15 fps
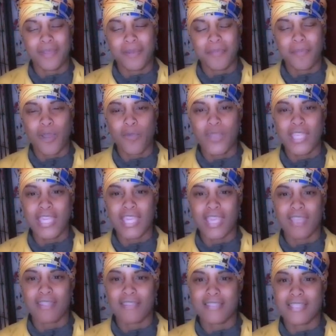But we
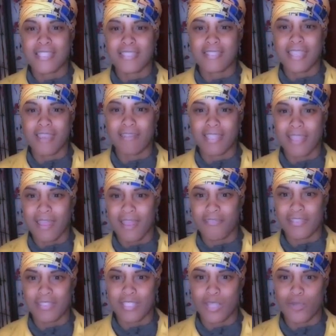can't sit down and
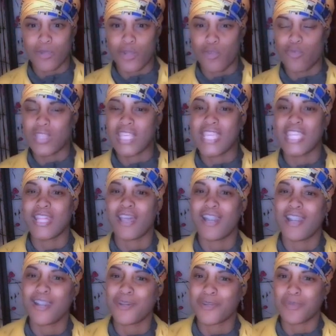conversate with them. We can't
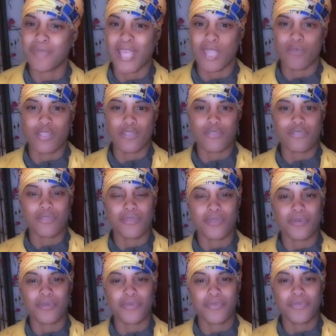hug them like we used to.
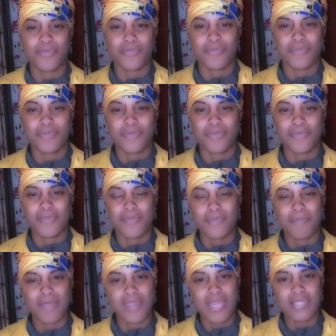
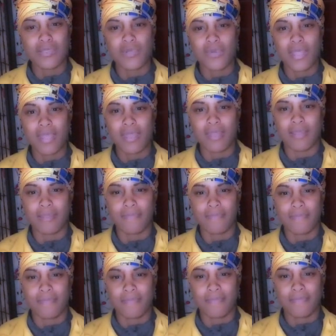But that's okay,
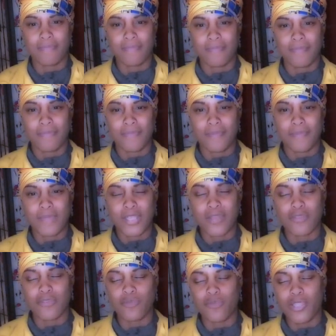
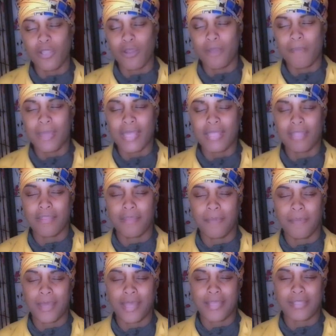because we are making the
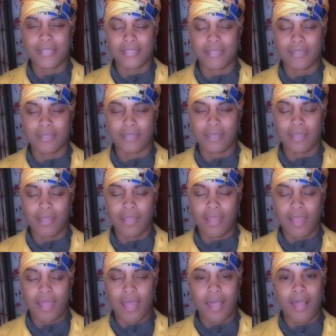best
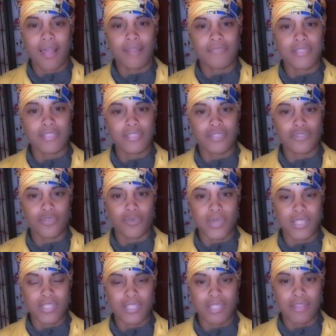out of the
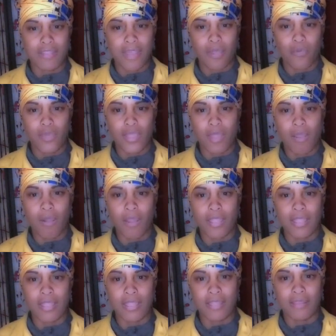situation that we are
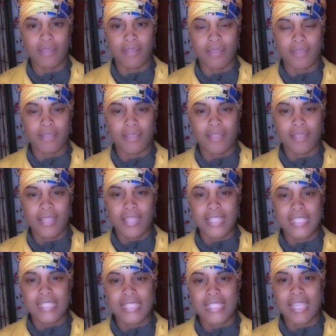in,
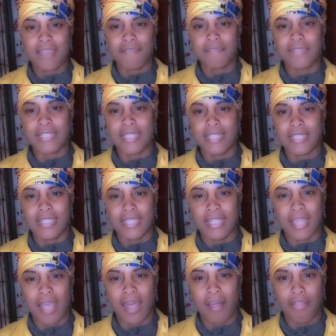safely
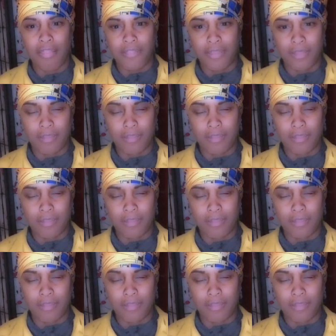and healthy.